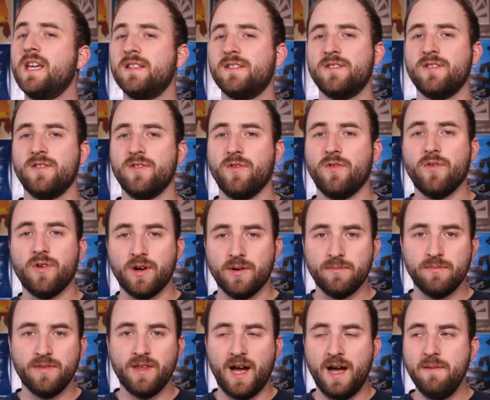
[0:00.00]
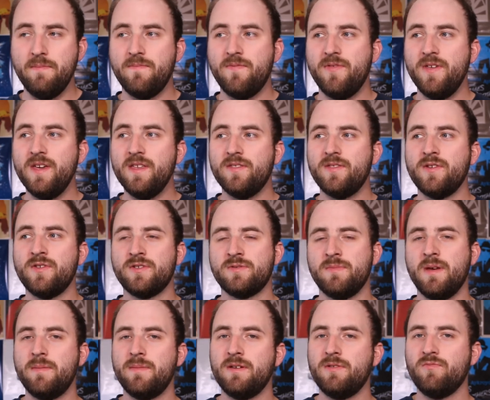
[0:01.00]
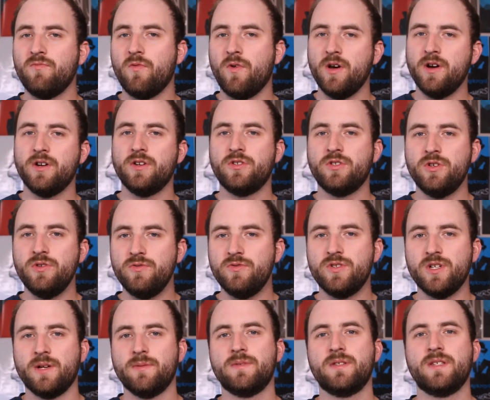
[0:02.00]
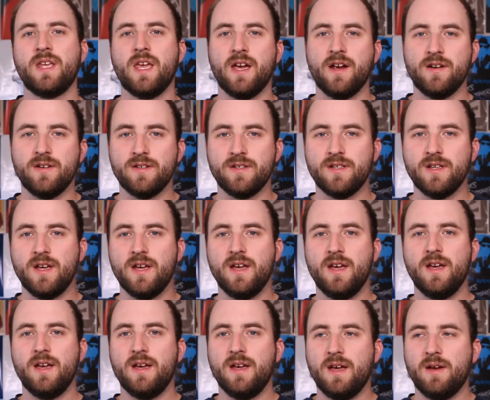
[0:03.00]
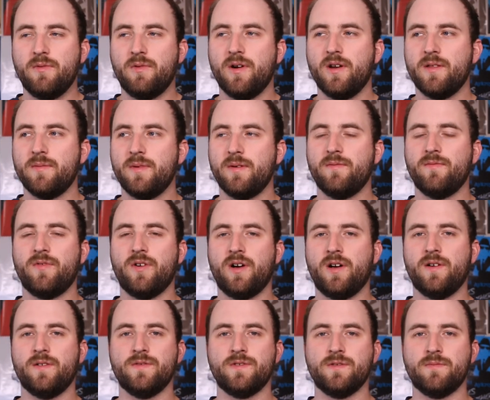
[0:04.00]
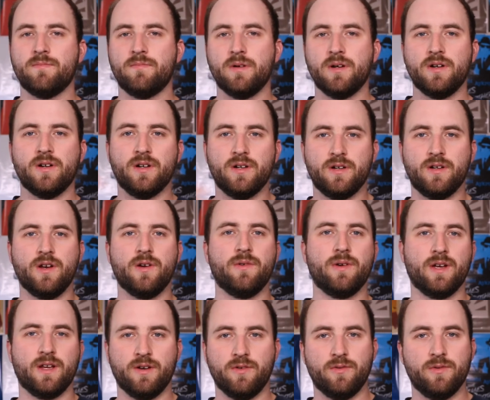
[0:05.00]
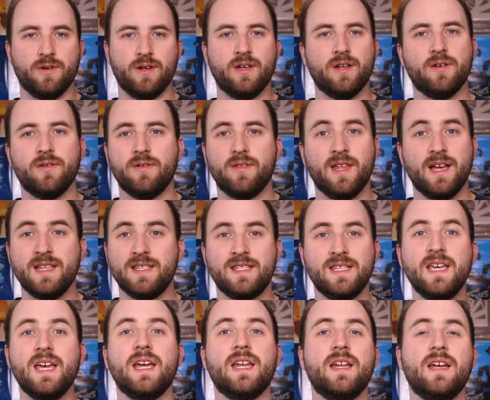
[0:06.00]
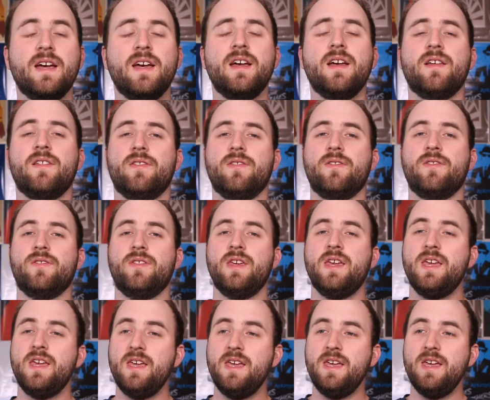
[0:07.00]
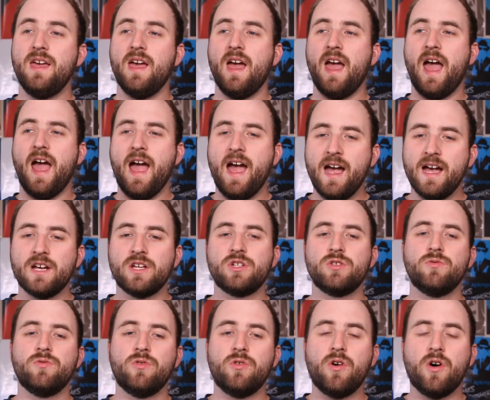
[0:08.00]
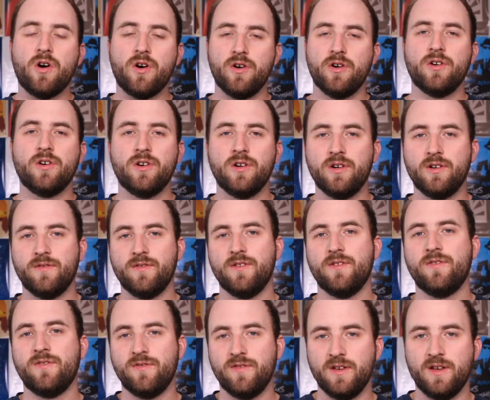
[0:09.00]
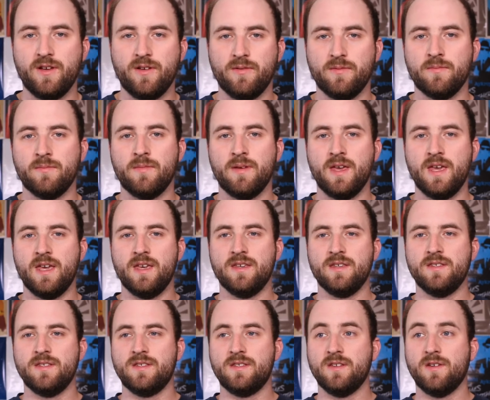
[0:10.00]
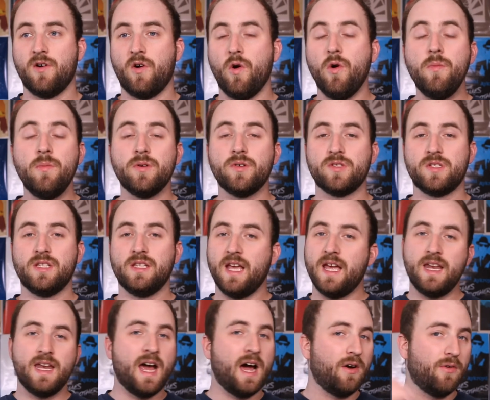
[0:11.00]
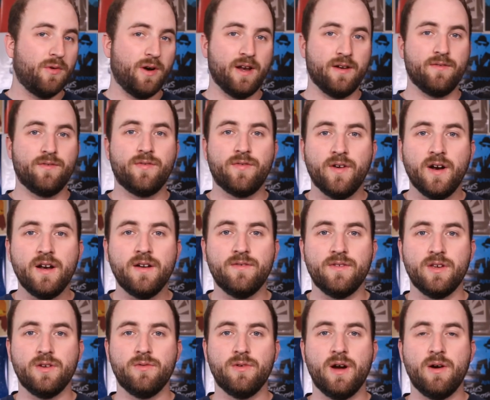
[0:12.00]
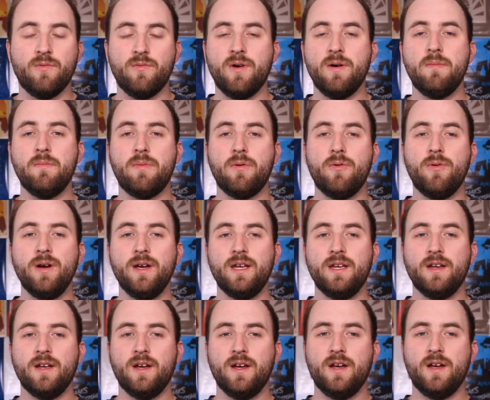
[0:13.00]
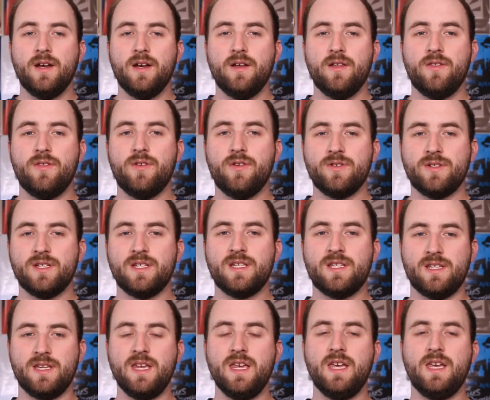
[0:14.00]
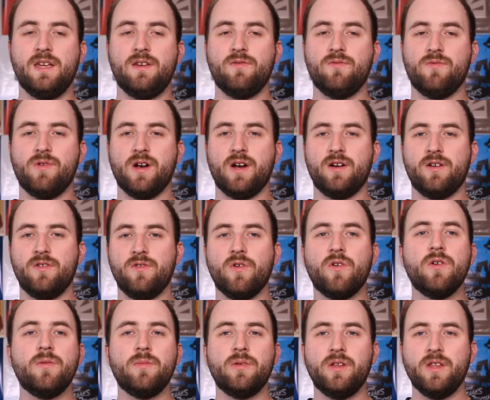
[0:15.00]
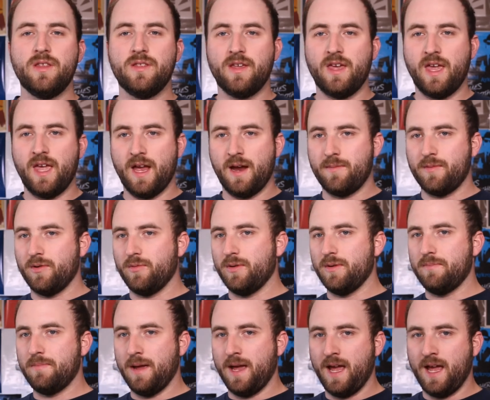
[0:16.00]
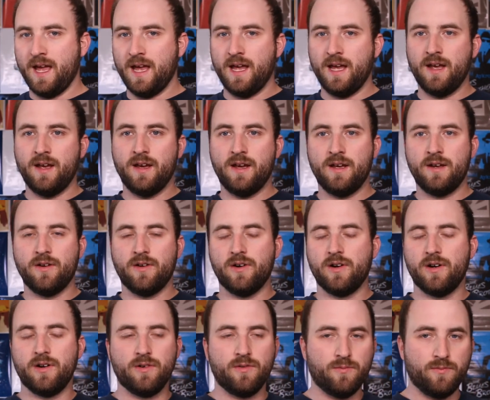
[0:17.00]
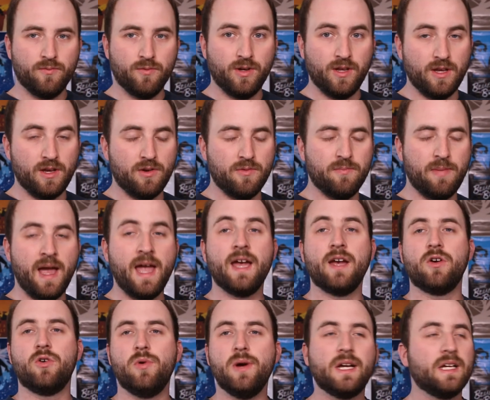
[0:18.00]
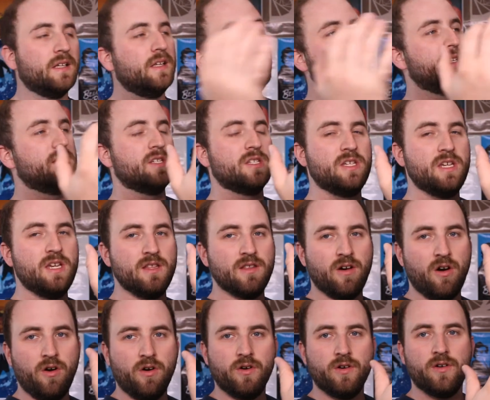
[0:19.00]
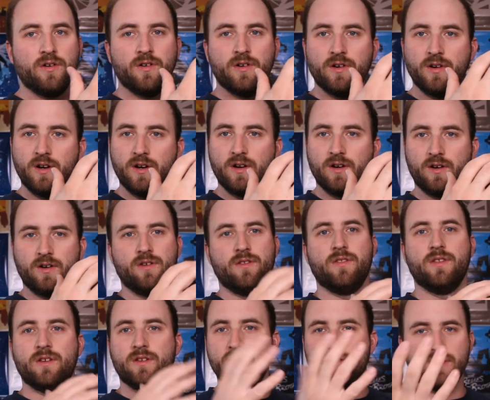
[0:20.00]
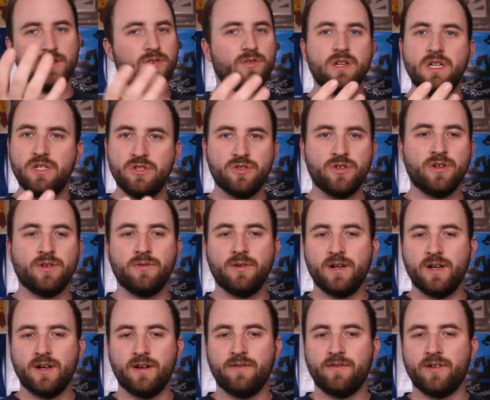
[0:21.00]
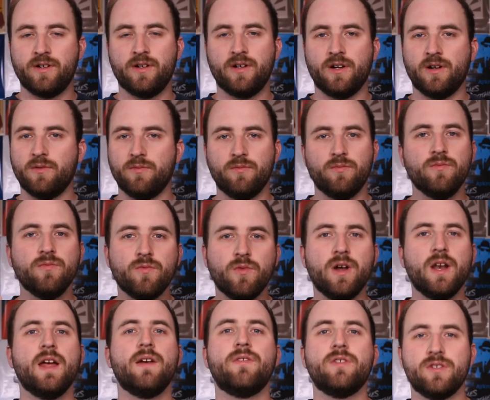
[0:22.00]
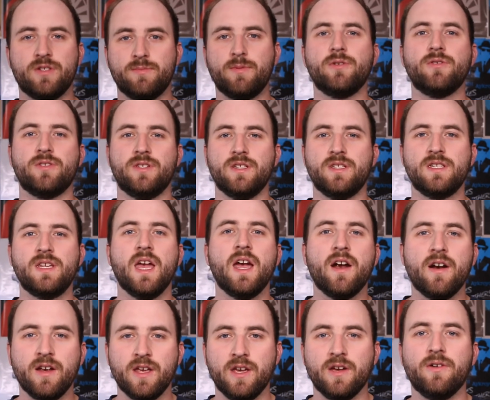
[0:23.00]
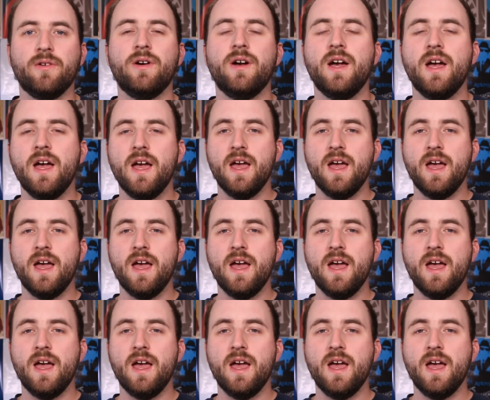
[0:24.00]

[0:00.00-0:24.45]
against the norm. I think there's maybe one or two jump scares, and one of them involves a bird going into a window, and that's it. The actual horror of the film is almost laid out right in front of you. At one point, there's a scene where normally the camera would pan or really pan quickly to see the horror or the, the creature or whatever, or whatever is supposed to scare you.